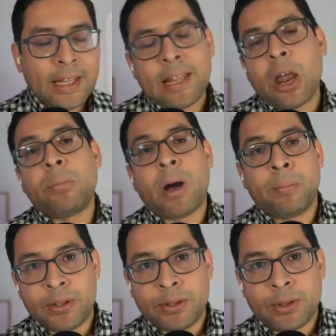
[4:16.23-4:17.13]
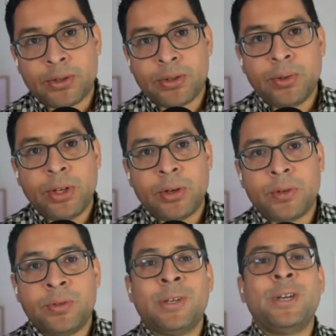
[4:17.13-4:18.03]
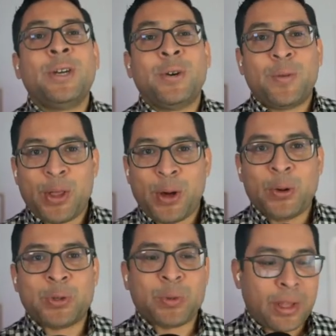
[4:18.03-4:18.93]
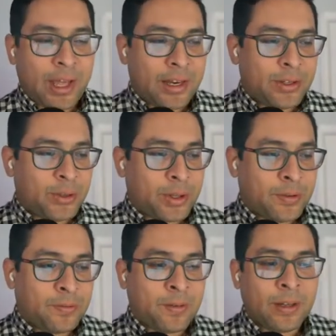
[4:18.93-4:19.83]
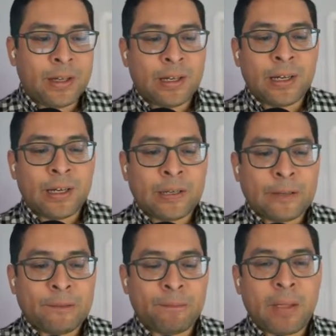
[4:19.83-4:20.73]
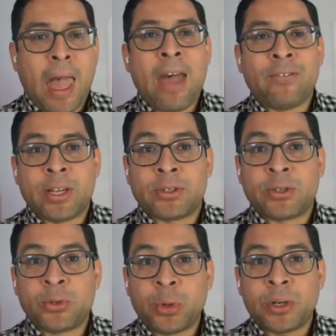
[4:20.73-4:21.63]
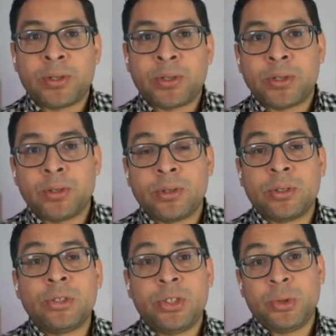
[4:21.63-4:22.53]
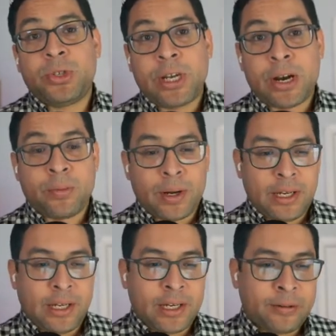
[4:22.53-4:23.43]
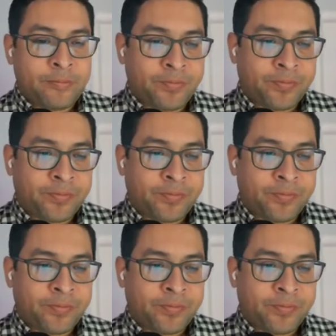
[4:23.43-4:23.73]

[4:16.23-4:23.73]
and then that'll pop into the studio where the host will then sort of um, have it as a source to share when needed.